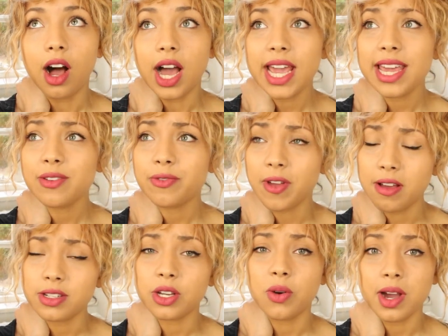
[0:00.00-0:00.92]
I
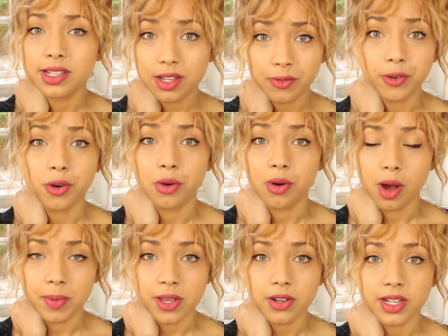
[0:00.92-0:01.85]
found it quite difficult,
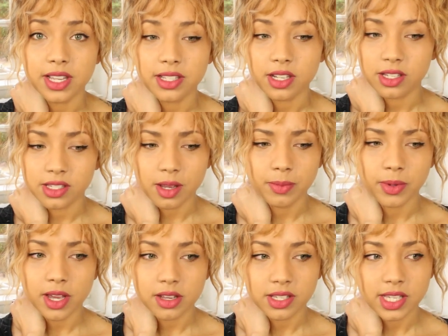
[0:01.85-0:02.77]
I'll be honest. As
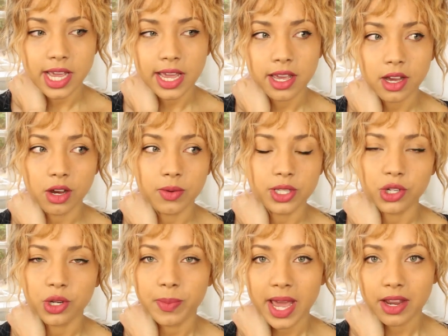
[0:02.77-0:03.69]
some girls say, oh,
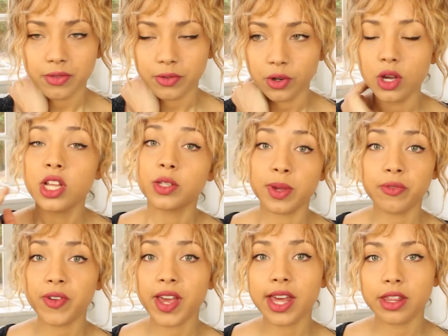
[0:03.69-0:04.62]
it's not painful. To
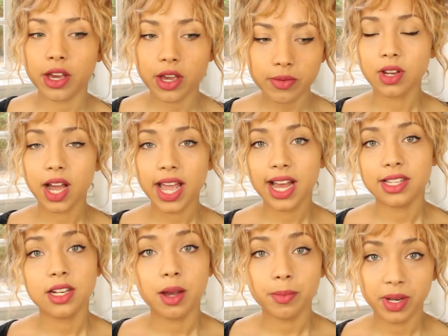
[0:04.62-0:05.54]
be fair though, I
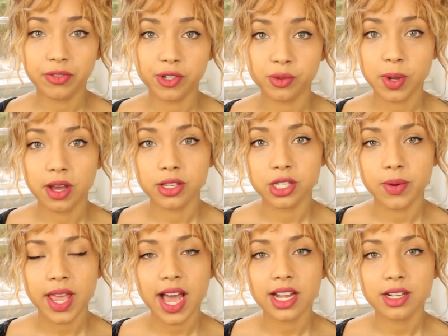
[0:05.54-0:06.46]
had an uplift as well,
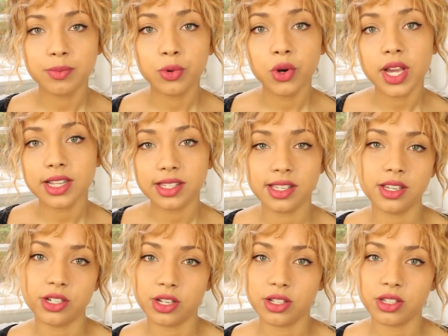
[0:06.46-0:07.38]
so I had more
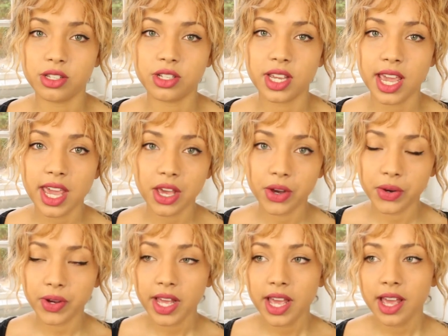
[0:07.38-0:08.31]
incisions to
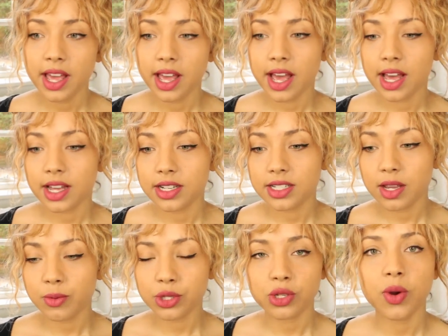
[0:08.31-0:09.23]
heal, and
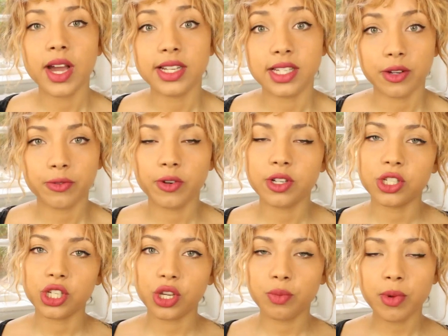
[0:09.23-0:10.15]
it was quite
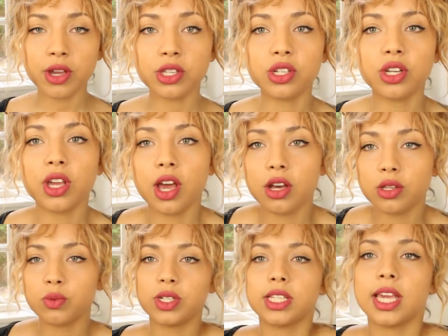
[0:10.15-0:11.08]
different to most
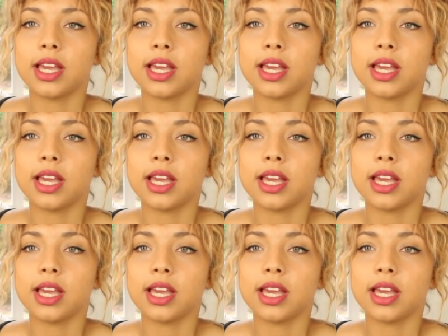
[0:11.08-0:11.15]
girls would